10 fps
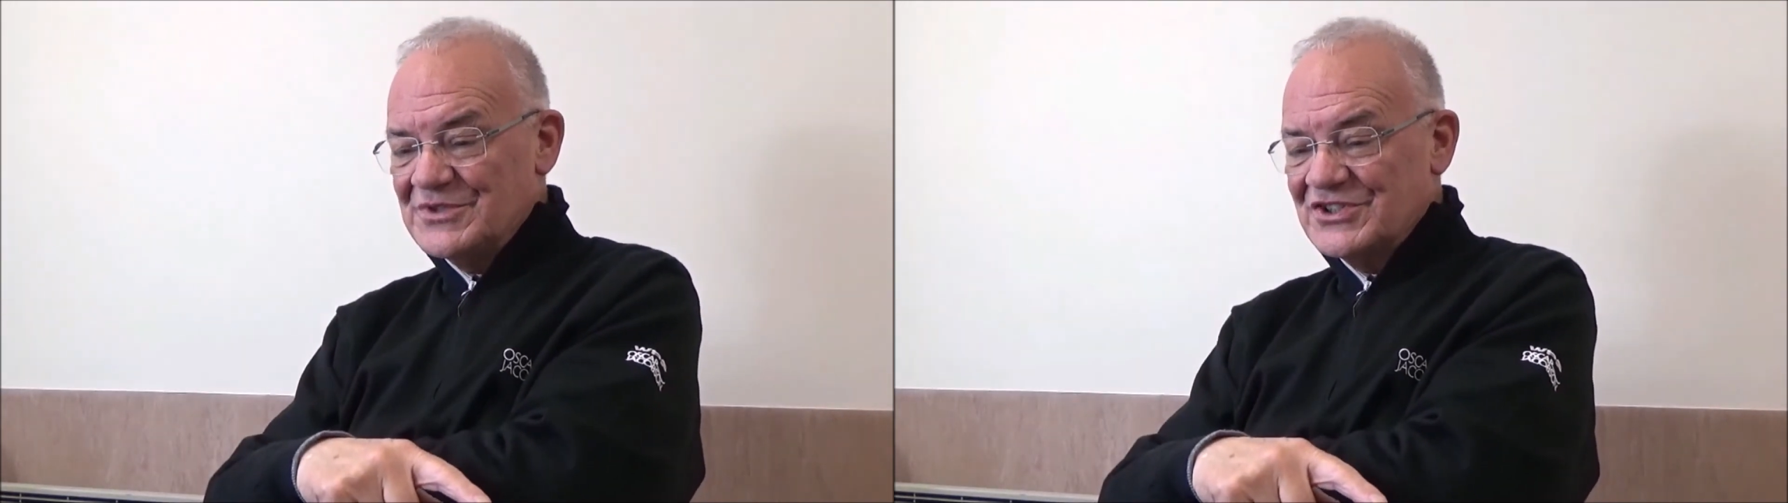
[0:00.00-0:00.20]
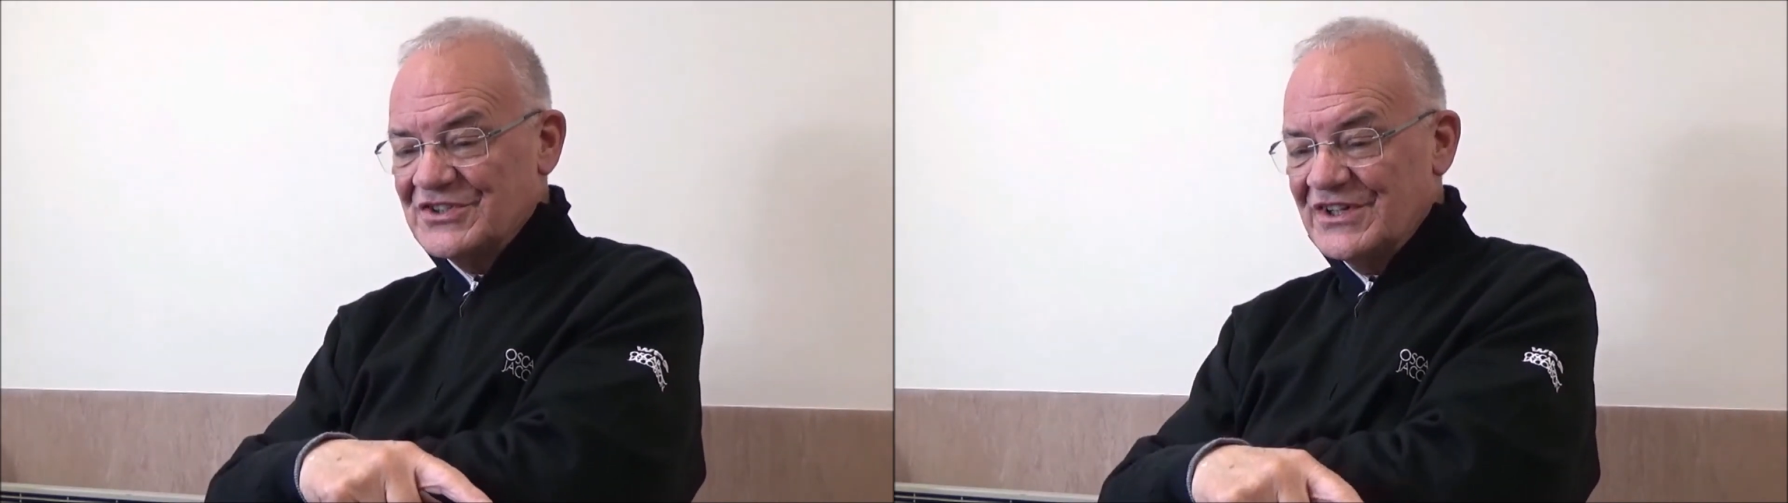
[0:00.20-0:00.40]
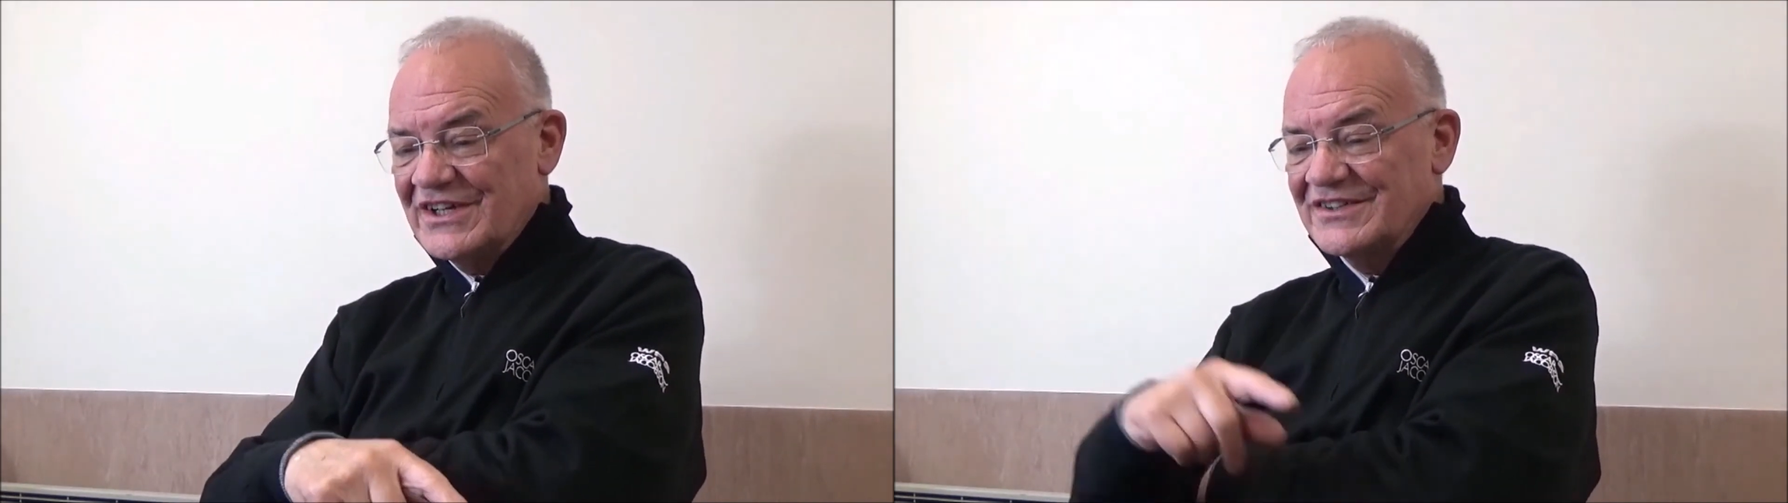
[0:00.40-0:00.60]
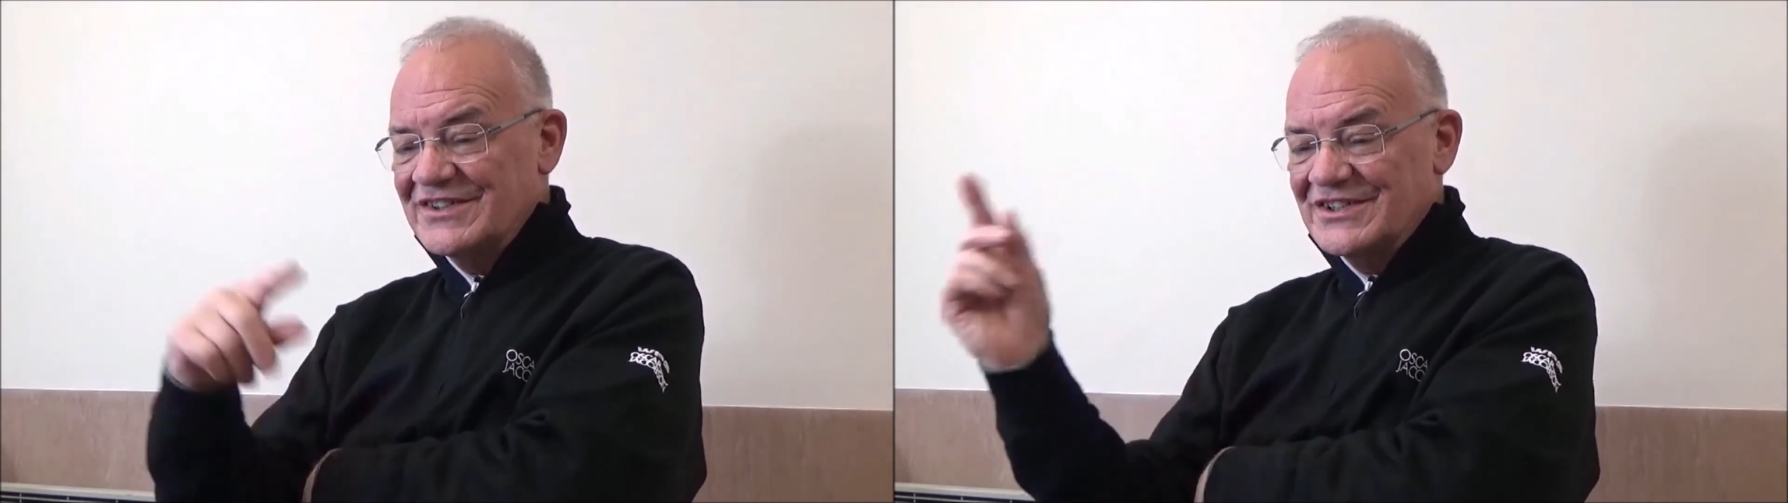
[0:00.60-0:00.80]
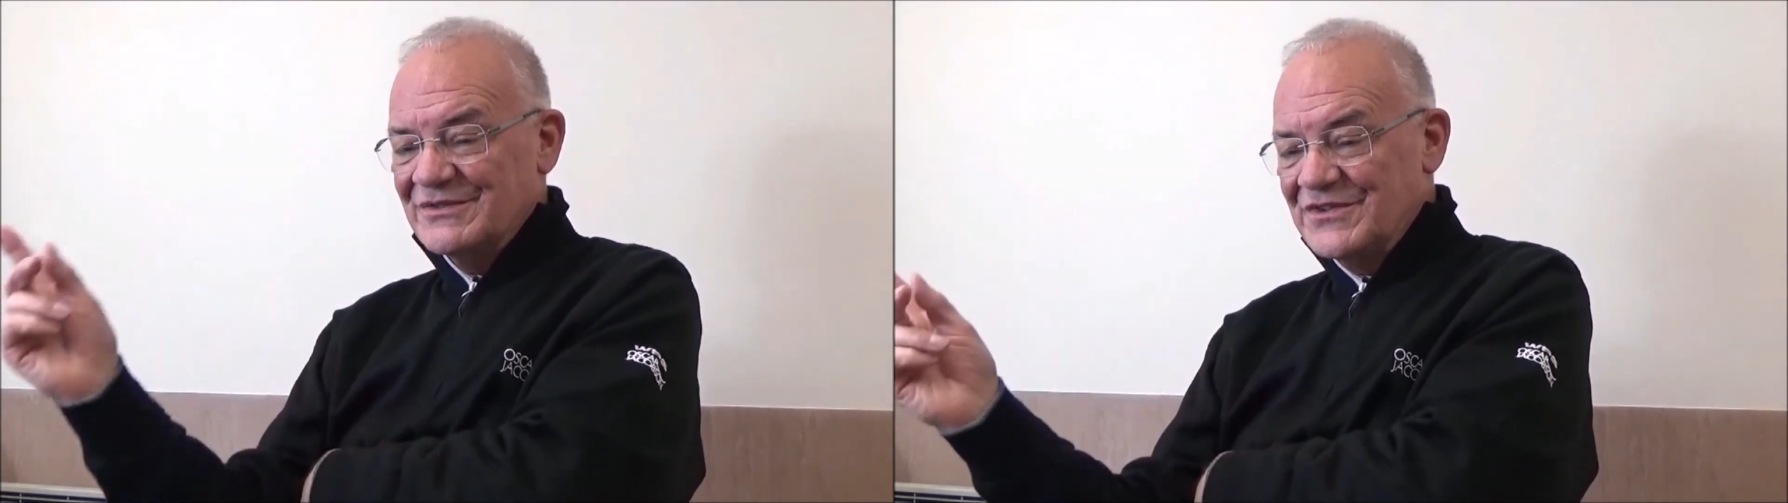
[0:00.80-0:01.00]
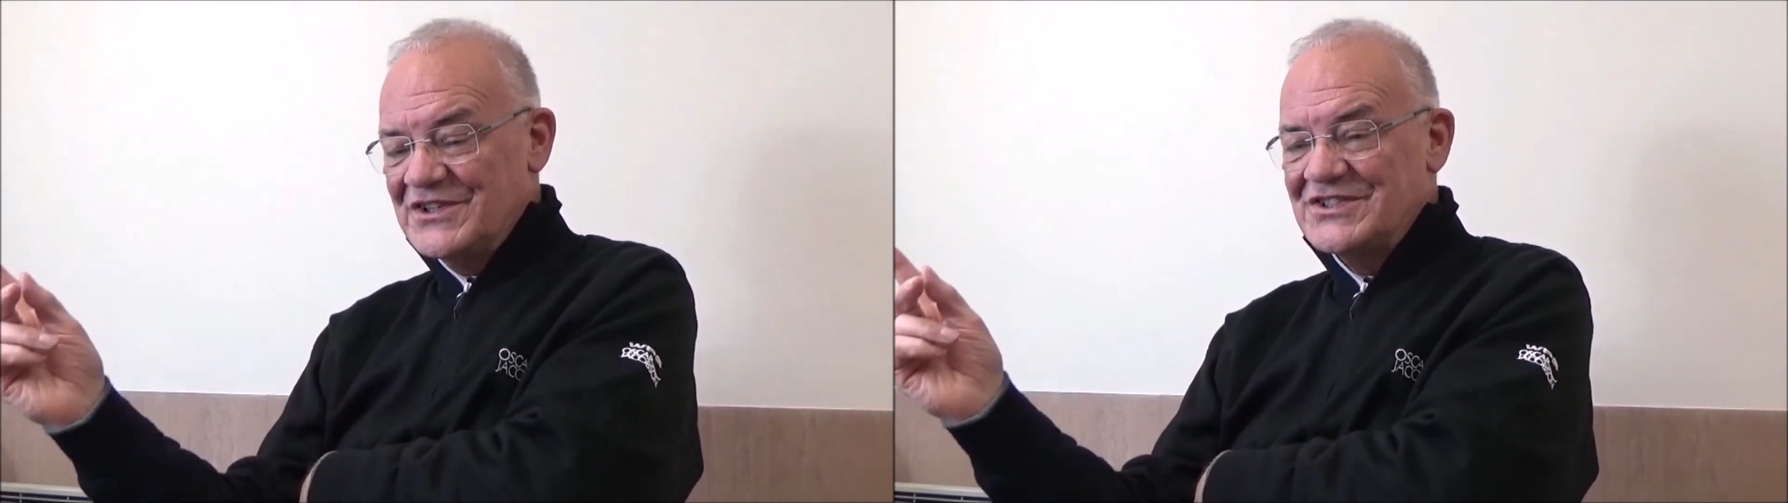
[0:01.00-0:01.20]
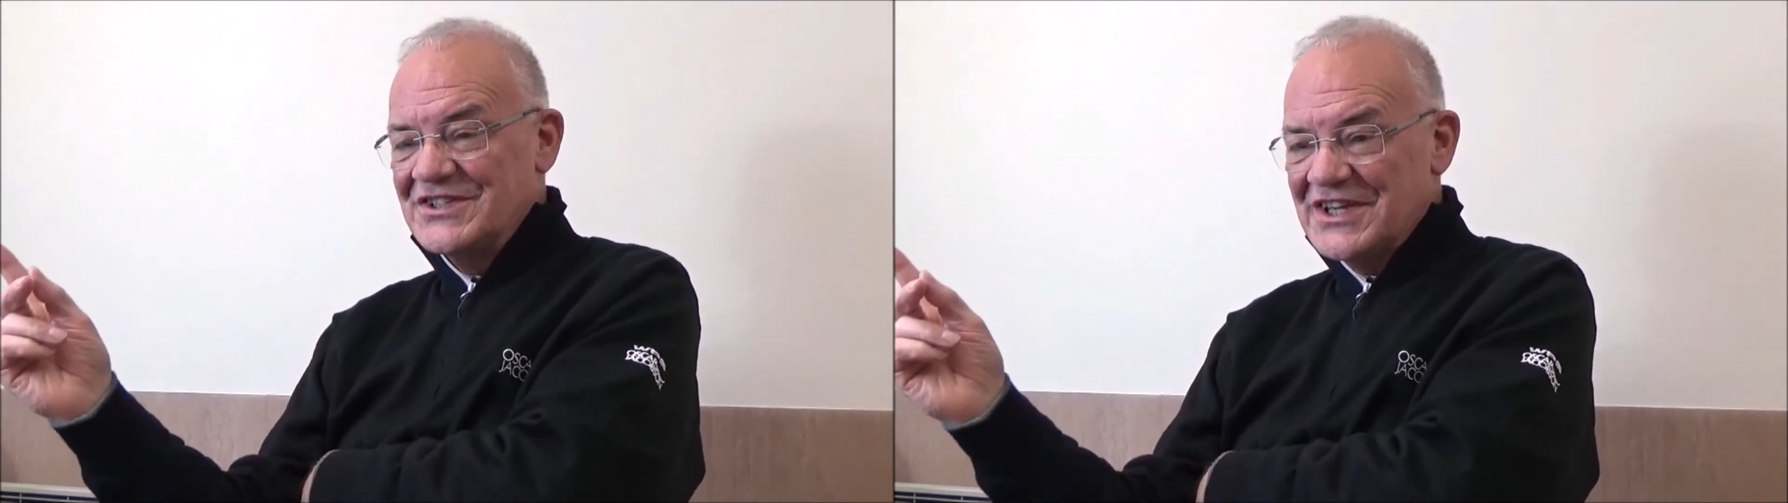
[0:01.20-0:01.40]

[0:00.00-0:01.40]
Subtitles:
Stranraer to Dumfries.